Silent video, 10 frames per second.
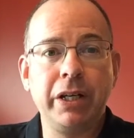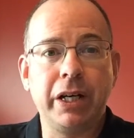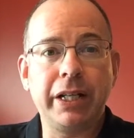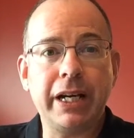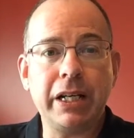
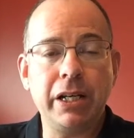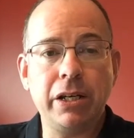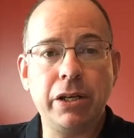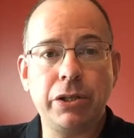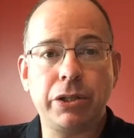and that
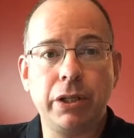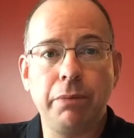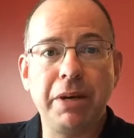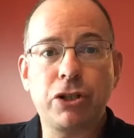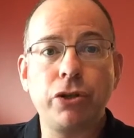is,
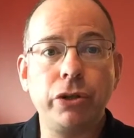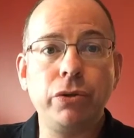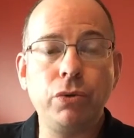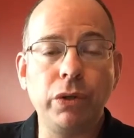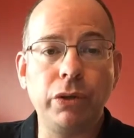make sure you